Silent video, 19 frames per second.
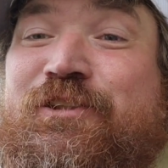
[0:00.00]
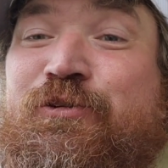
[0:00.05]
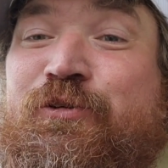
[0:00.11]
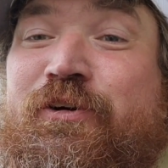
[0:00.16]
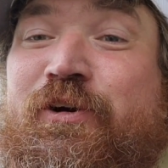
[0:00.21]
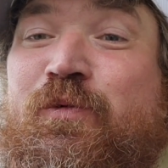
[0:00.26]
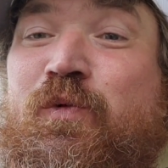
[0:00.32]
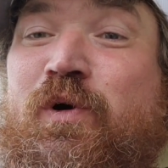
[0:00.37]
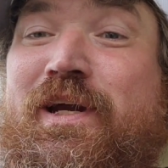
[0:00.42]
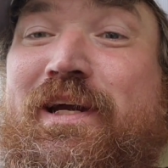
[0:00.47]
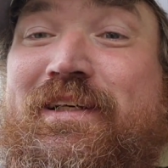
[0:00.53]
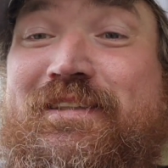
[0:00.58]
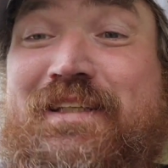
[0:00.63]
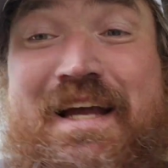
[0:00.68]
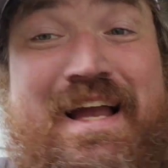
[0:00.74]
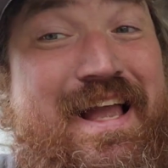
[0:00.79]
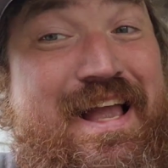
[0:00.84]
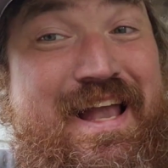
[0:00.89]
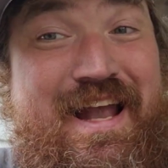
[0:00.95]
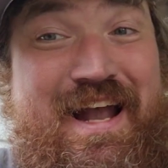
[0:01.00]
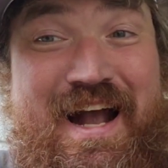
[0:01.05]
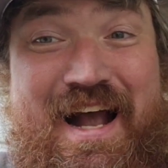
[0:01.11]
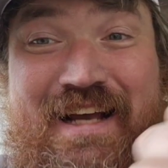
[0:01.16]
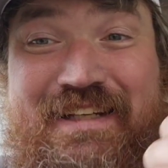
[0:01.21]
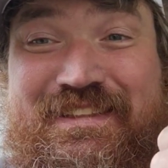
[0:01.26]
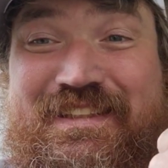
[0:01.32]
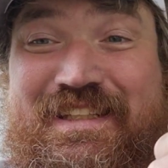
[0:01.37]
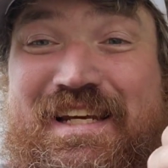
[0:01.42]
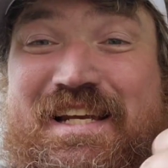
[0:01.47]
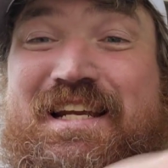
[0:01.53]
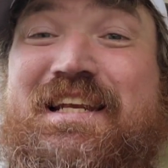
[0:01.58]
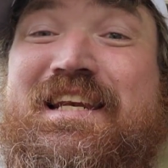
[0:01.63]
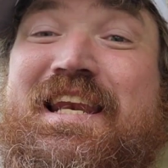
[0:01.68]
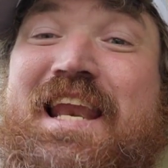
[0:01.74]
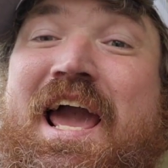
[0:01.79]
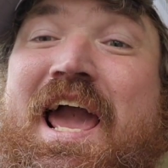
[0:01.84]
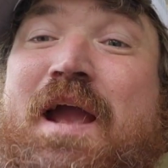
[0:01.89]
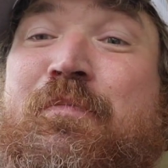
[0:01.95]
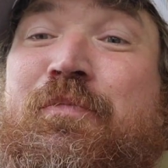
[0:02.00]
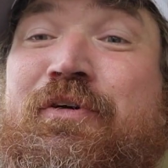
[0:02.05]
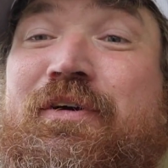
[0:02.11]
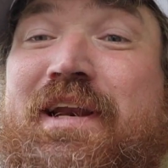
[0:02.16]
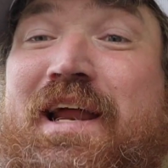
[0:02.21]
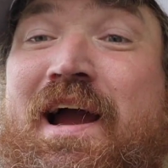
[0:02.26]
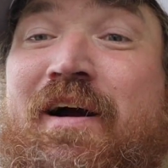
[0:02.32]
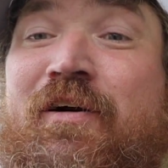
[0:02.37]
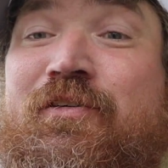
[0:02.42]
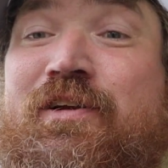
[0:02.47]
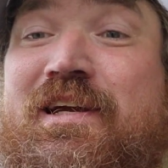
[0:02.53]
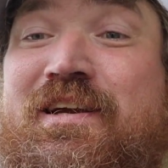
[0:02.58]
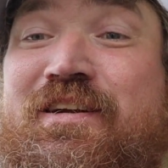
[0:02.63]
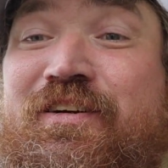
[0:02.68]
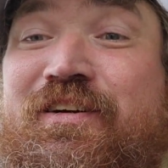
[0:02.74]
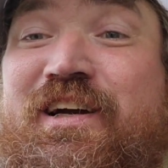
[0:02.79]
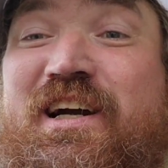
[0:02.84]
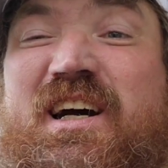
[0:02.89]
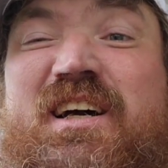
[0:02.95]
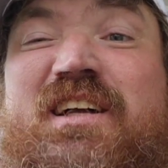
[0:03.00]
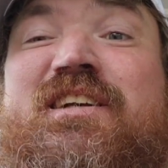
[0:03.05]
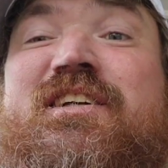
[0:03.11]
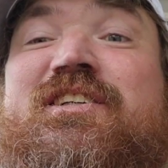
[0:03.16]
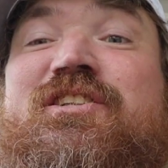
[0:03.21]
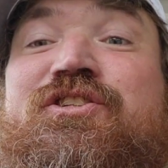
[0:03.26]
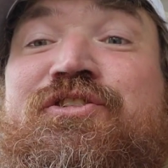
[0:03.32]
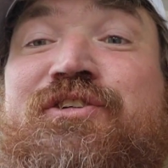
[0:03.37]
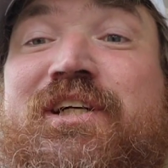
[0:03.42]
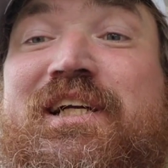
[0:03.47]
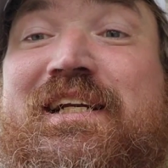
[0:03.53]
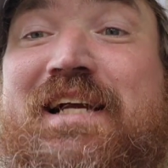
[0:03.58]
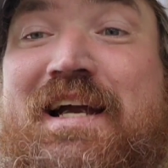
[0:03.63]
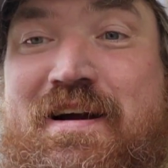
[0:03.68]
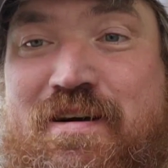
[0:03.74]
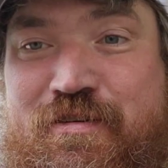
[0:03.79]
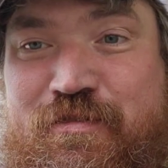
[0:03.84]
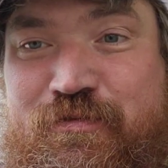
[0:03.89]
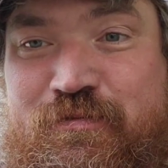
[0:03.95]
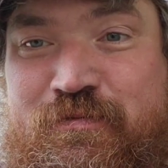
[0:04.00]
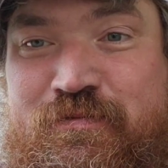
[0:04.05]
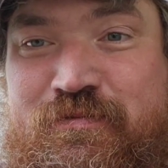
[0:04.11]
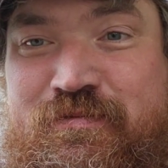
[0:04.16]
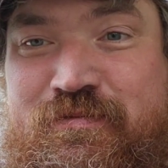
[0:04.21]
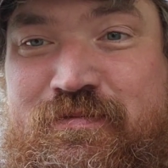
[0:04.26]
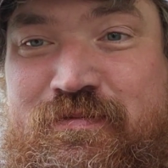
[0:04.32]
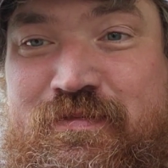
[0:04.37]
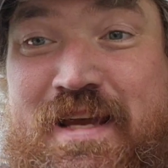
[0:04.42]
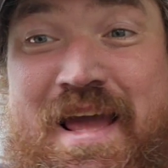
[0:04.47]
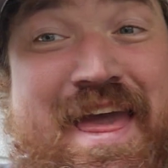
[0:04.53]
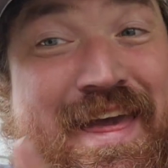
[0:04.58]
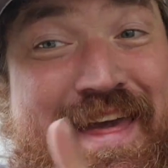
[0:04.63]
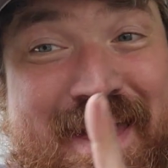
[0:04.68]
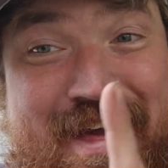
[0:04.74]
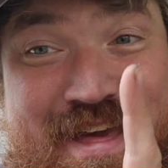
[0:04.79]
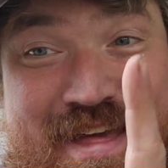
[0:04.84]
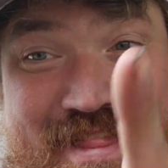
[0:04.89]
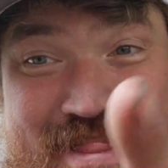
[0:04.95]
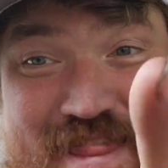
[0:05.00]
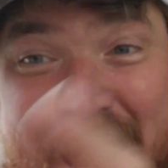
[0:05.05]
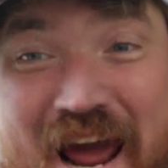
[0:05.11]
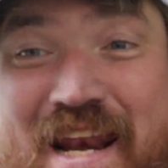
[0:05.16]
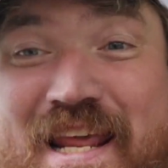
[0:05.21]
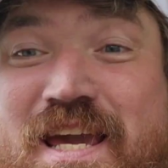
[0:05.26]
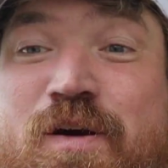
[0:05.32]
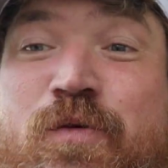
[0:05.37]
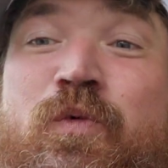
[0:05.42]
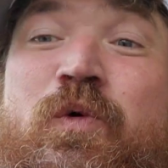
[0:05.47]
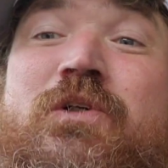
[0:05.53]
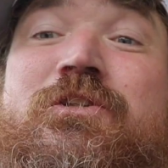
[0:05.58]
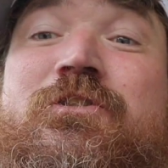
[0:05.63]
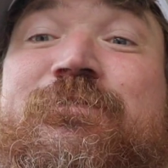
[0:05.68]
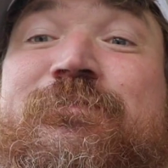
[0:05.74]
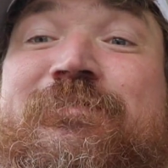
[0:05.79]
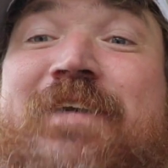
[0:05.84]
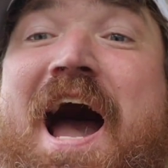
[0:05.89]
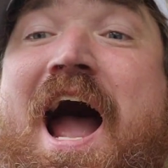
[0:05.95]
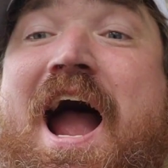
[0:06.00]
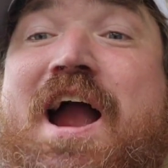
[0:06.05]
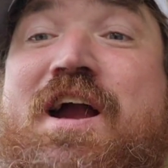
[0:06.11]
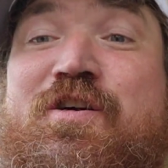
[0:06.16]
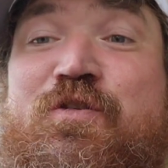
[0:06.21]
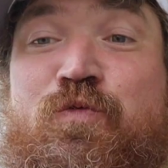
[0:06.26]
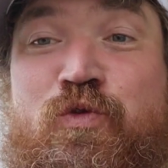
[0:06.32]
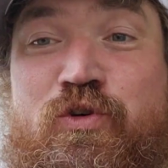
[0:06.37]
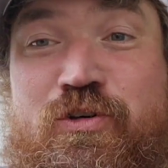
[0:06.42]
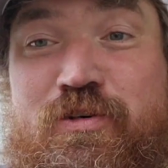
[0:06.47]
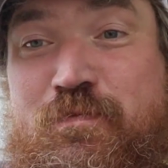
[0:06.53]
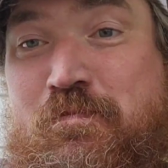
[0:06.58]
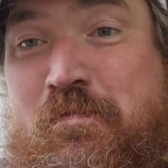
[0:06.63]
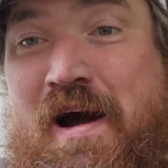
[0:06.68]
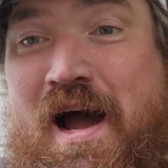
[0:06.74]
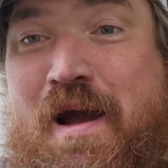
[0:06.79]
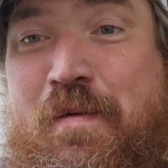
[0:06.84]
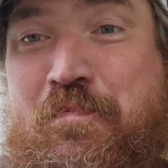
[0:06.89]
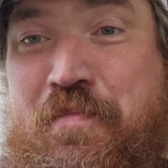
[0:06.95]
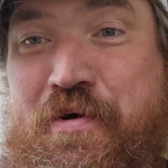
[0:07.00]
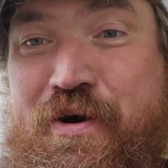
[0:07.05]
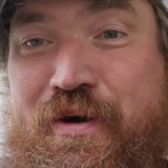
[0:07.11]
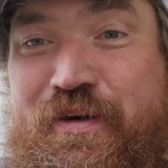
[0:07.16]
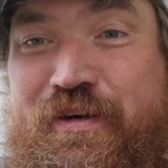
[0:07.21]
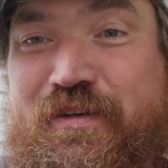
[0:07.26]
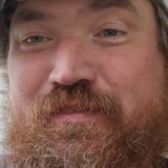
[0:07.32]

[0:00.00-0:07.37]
three weeks. I seen a neighbor down here cutting a tree down. That equals firewood in my book.